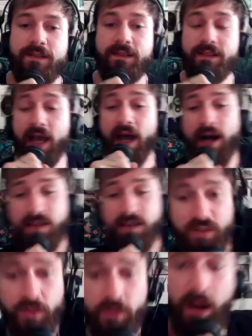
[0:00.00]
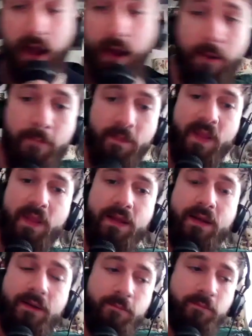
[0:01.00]
Yeah, I do.
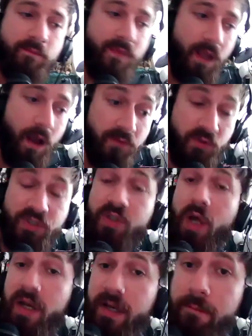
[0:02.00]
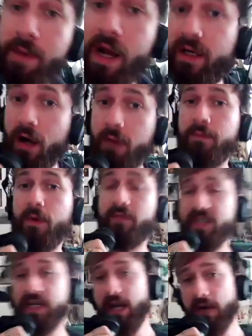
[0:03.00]
I've just started it back up,
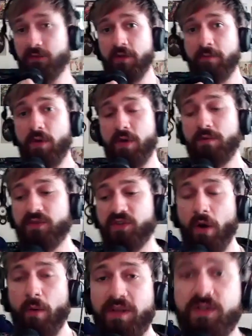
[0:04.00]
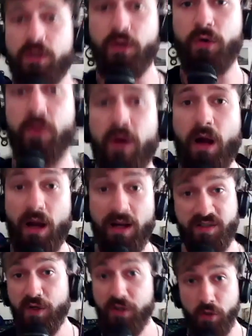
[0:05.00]
obviously after the move. So I
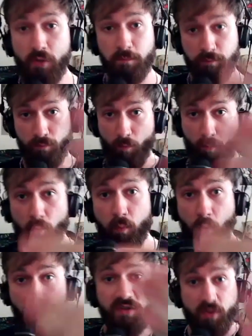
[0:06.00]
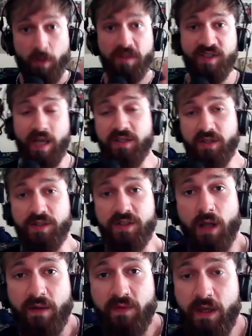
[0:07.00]
actually do one-to-one
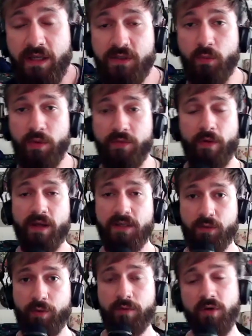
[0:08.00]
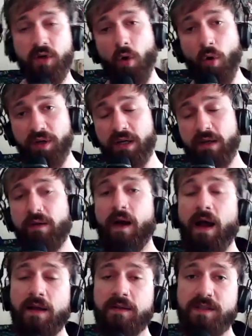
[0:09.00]
sessions like this with screen recording
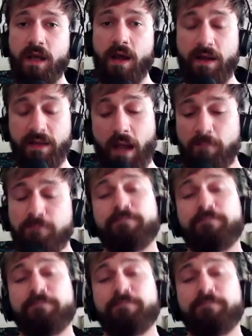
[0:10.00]
and yeah.